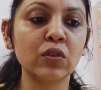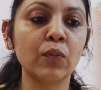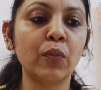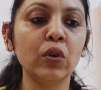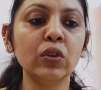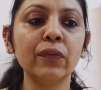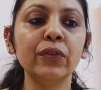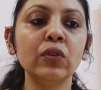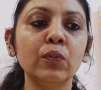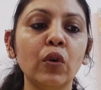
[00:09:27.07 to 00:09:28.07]
So both of
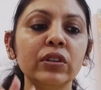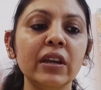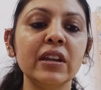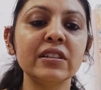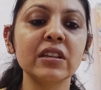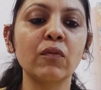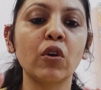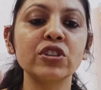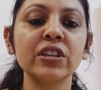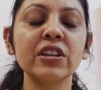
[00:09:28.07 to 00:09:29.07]
you, both the energies are
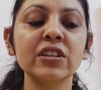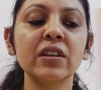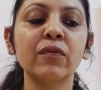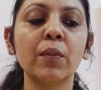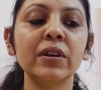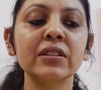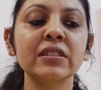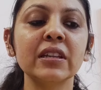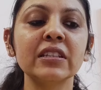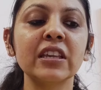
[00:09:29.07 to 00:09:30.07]
watching each other from a
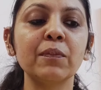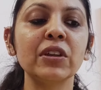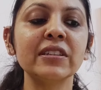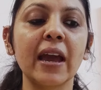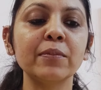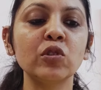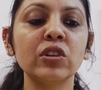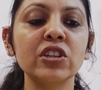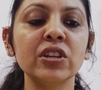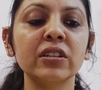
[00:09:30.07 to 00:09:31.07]
distance, keeping tabs
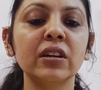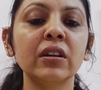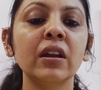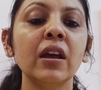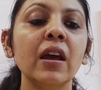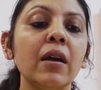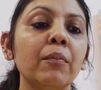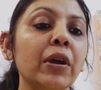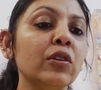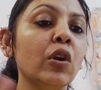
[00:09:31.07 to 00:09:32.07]
on each other,
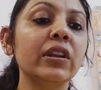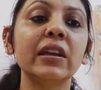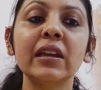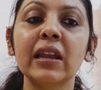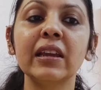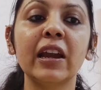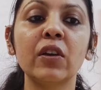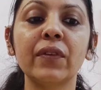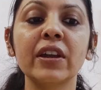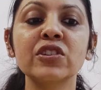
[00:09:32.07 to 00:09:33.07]
but not taking any
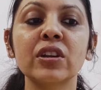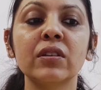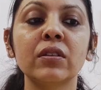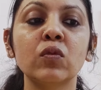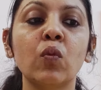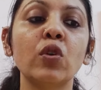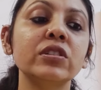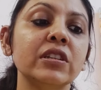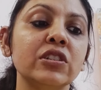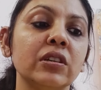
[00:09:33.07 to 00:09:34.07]
kind of action
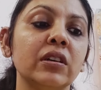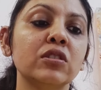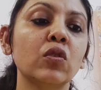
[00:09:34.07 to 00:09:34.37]
towards each other.